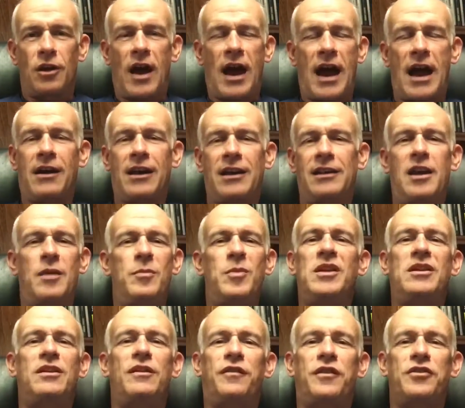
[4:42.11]
How can
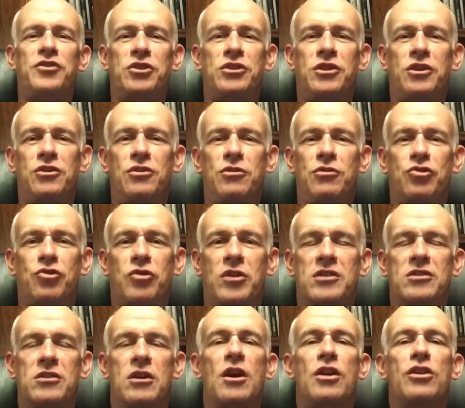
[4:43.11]
they be deficient in
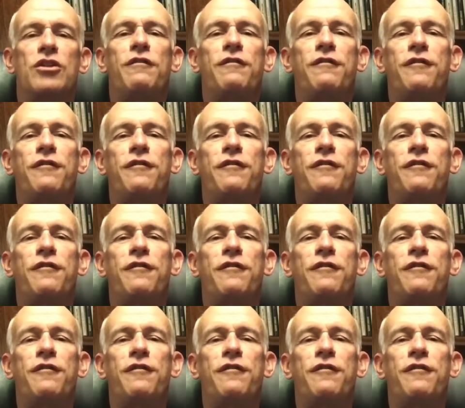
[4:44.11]
nutrients?